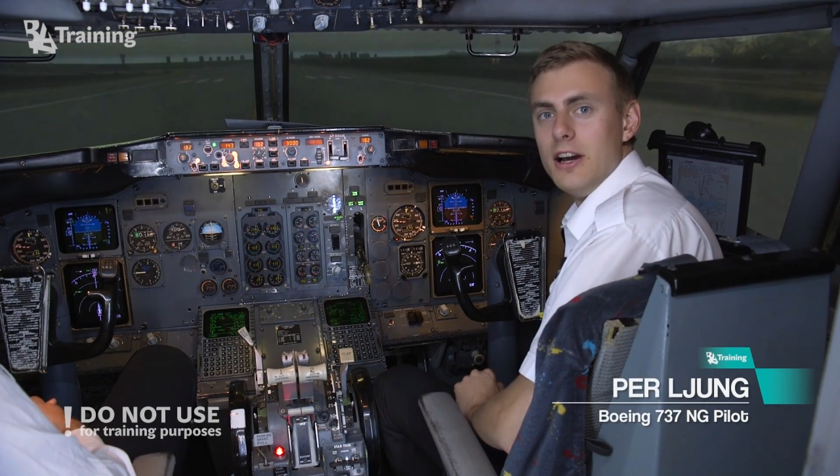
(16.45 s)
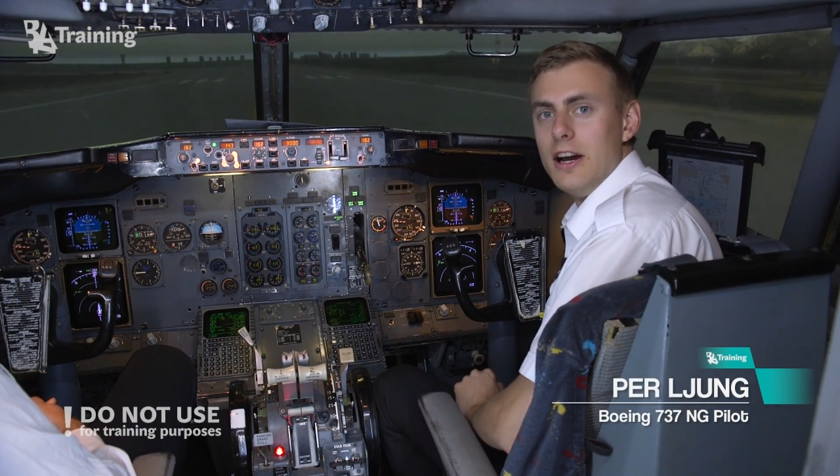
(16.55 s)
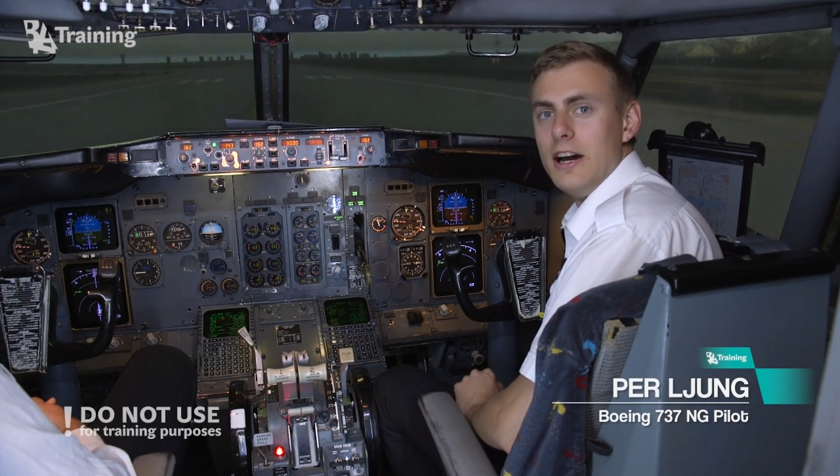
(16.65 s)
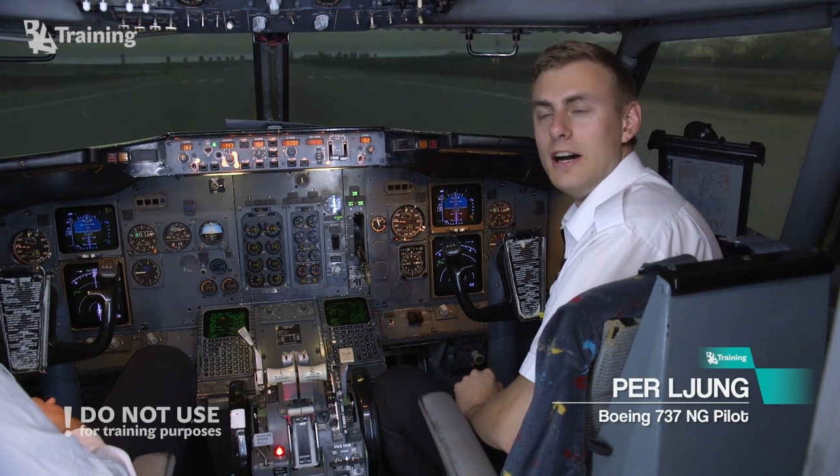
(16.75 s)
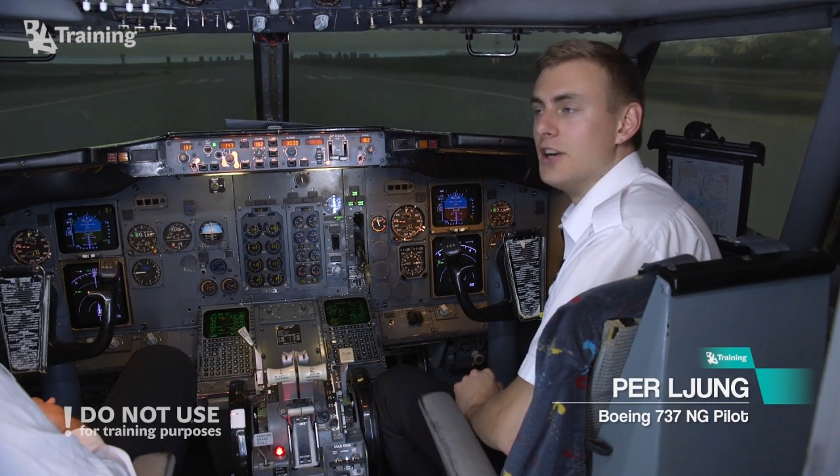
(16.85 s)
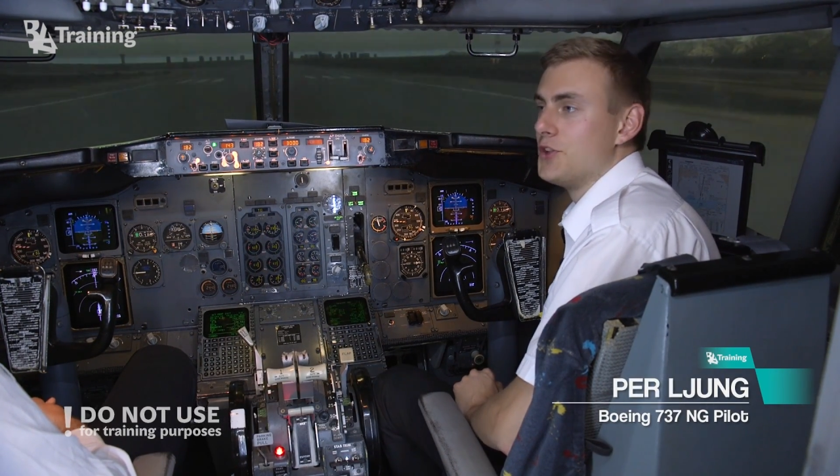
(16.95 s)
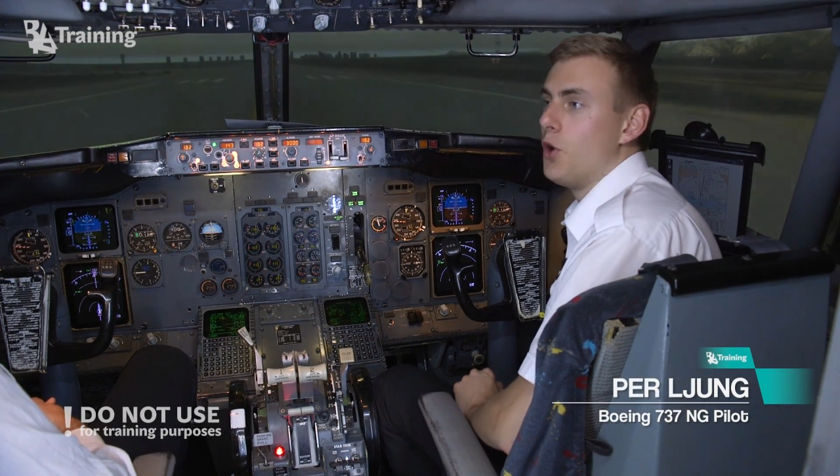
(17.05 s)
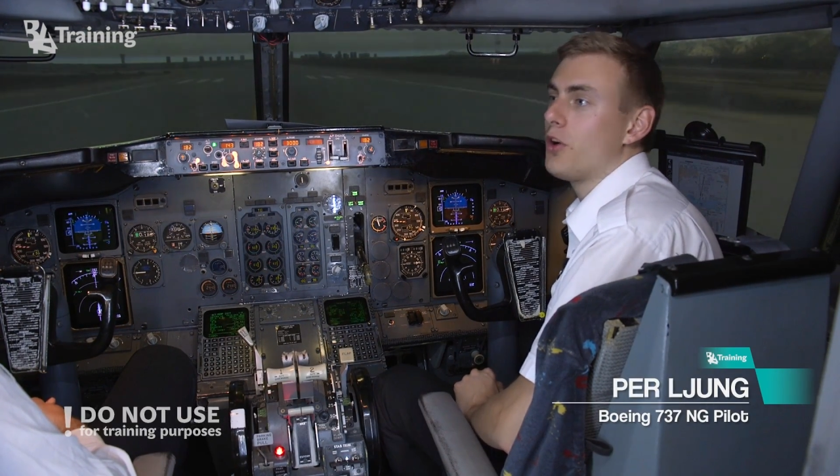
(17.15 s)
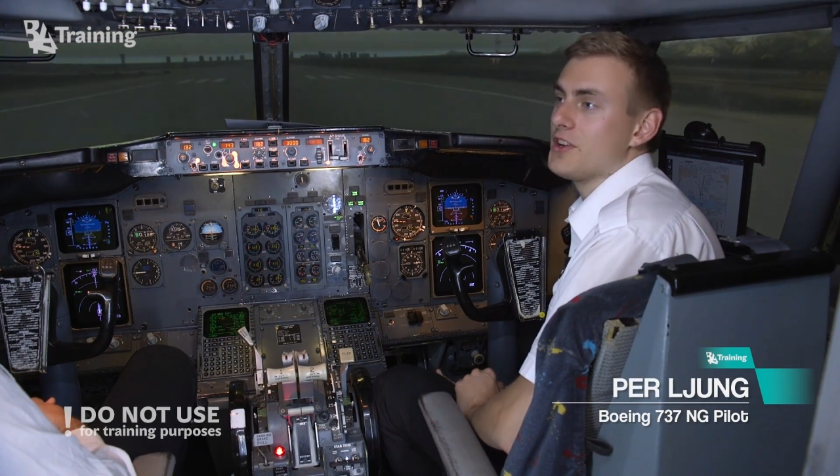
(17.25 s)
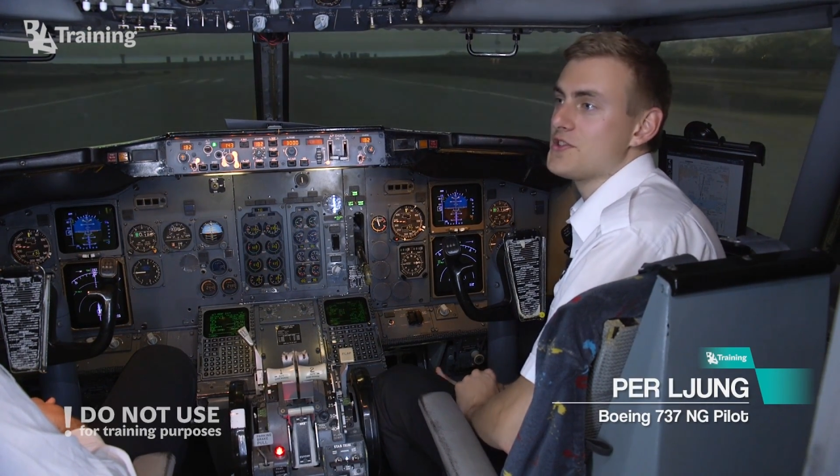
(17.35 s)
uh,
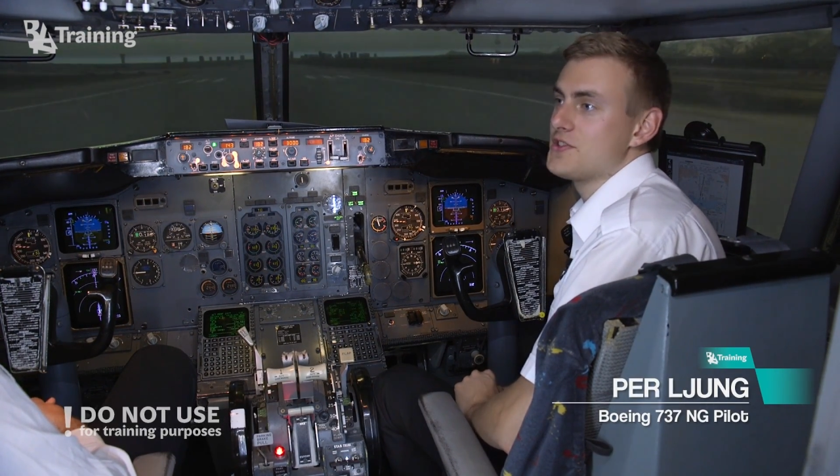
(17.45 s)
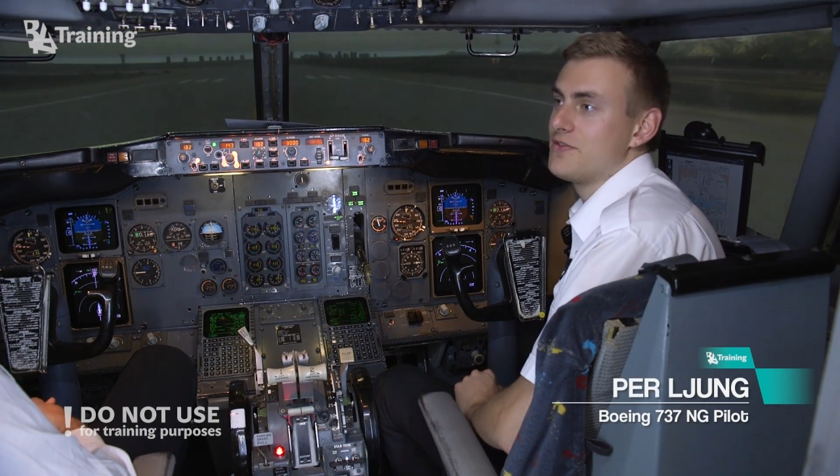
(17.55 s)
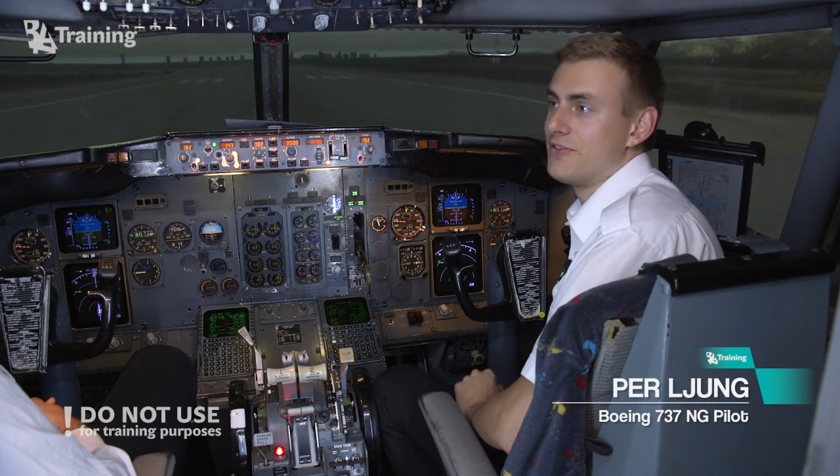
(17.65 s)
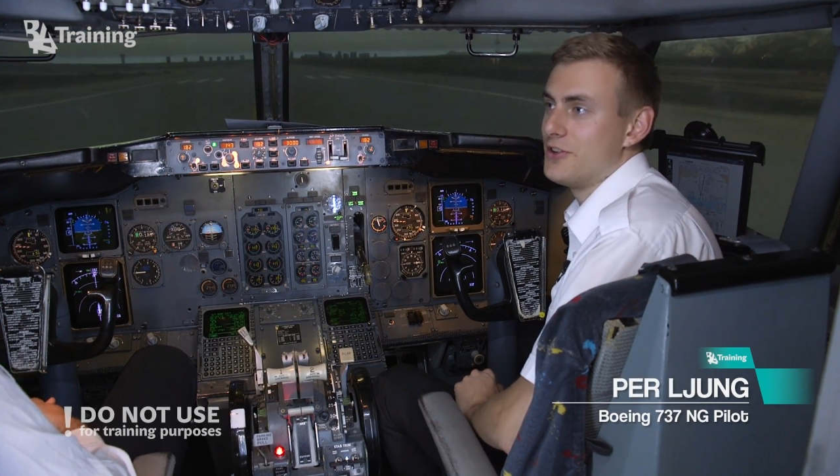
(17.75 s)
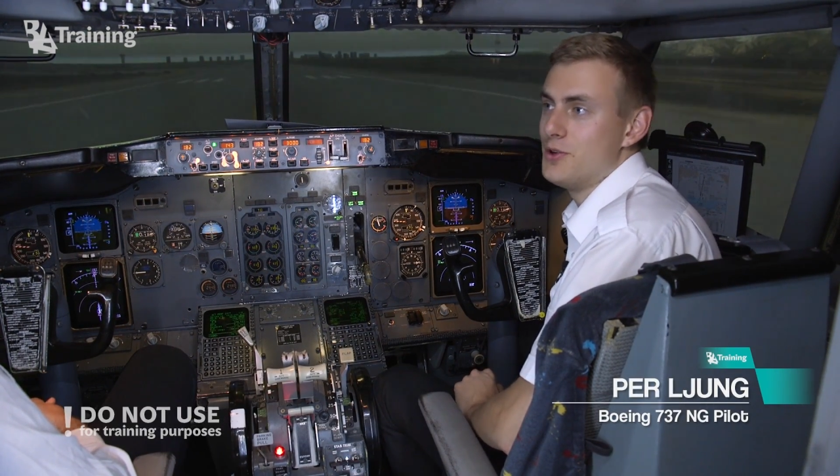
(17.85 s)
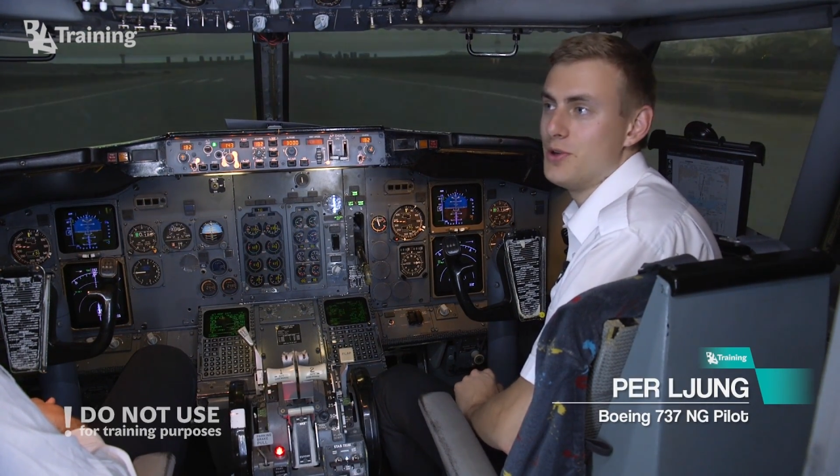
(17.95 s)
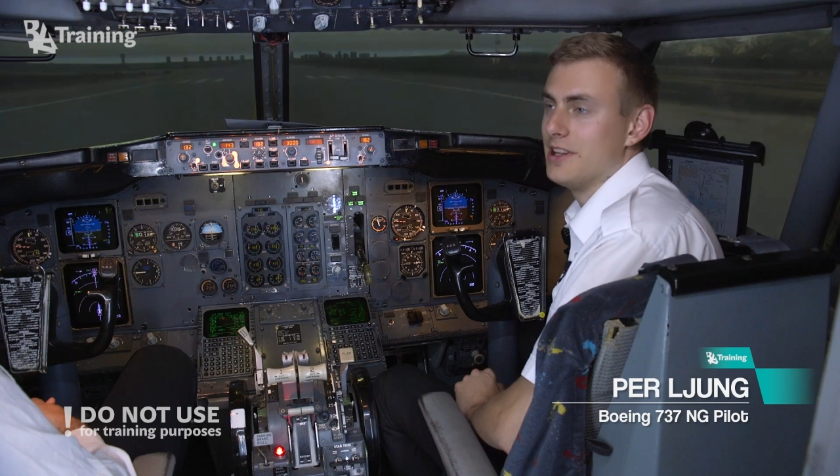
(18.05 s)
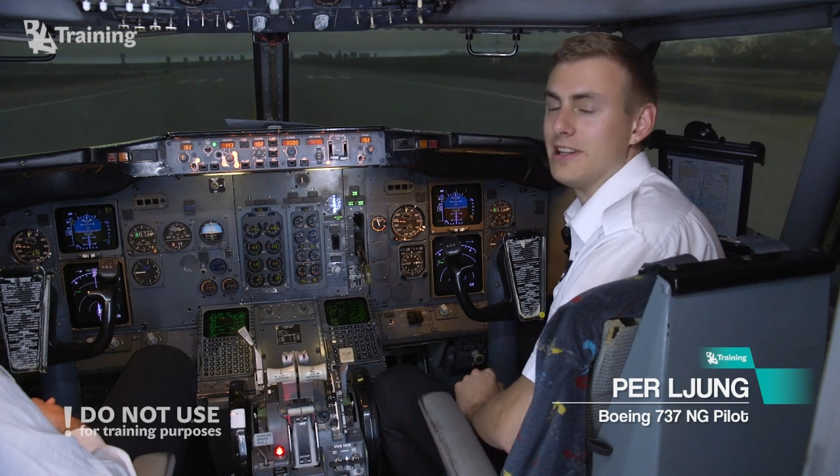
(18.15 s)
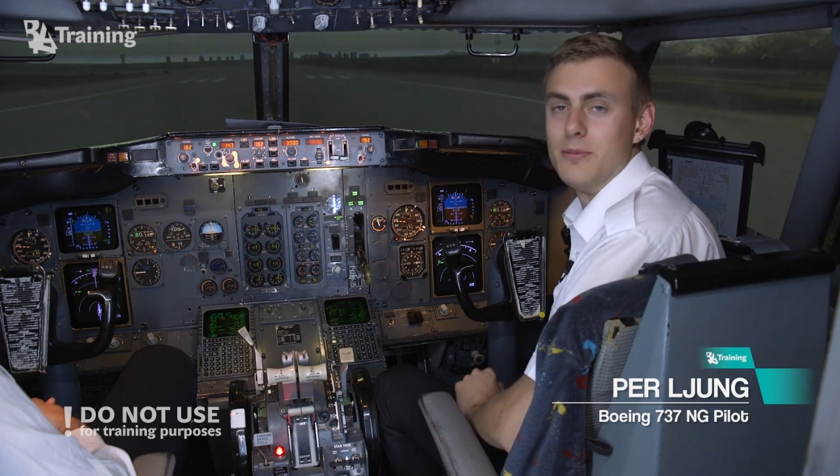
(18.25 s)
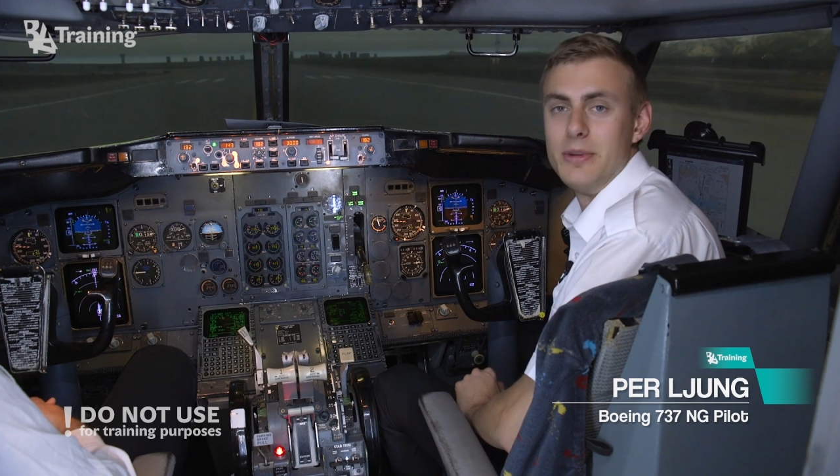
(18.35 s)
talk us through a
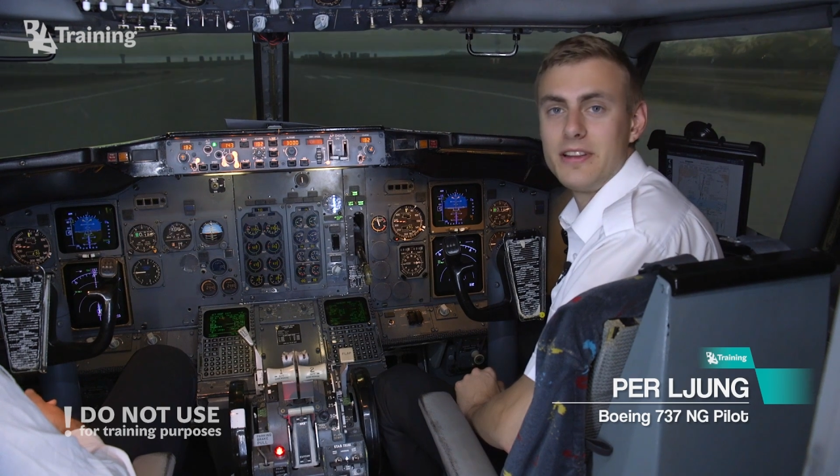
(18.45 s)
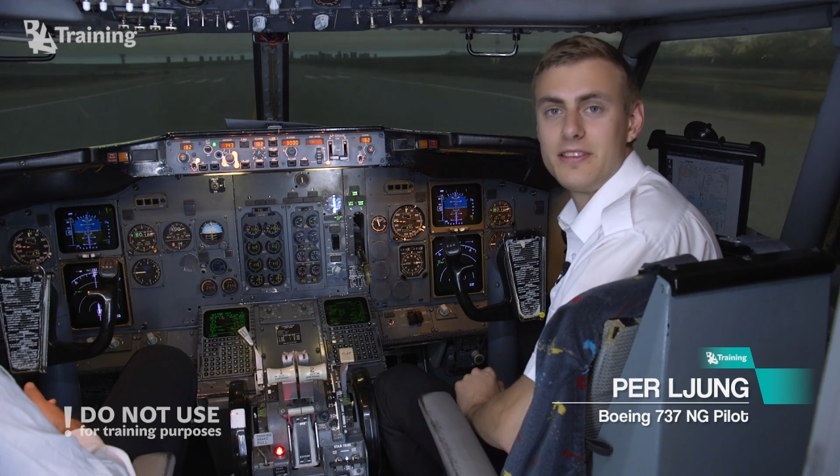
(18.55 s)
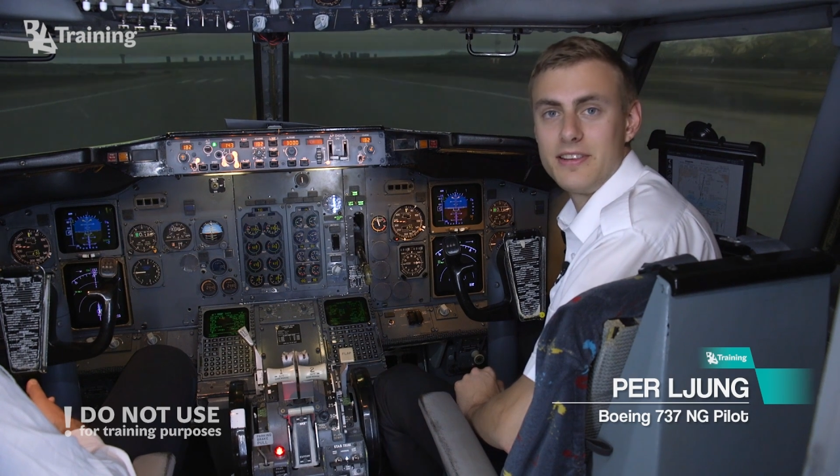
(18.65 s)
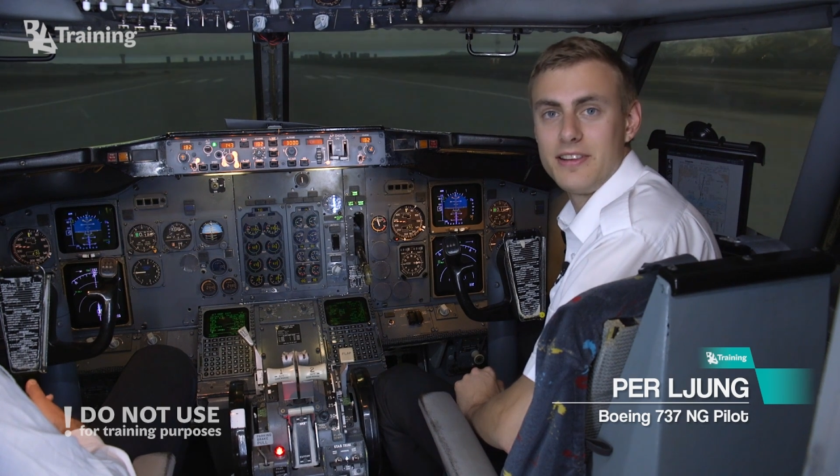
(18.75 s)
little bit